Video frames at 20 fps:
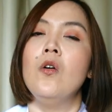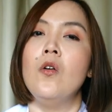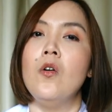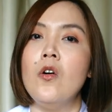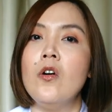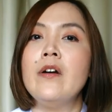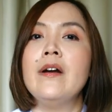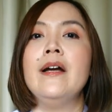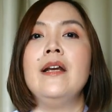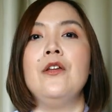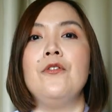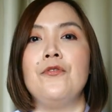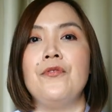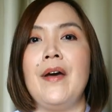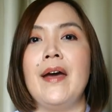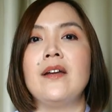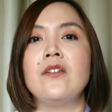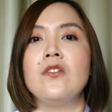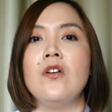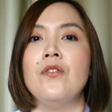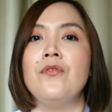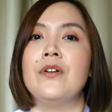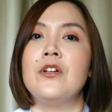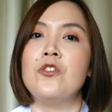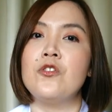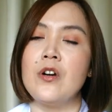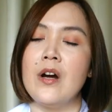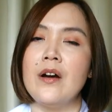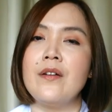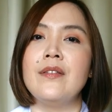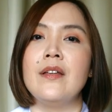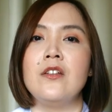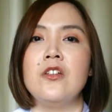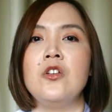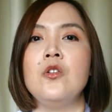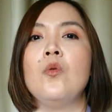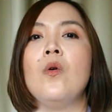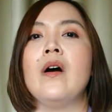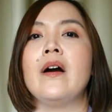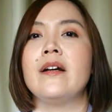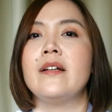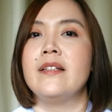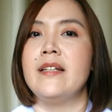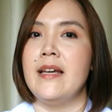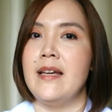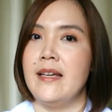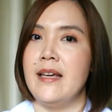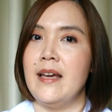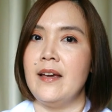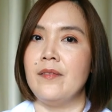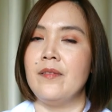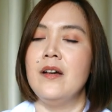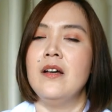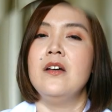or an effect of a drug that you are taking.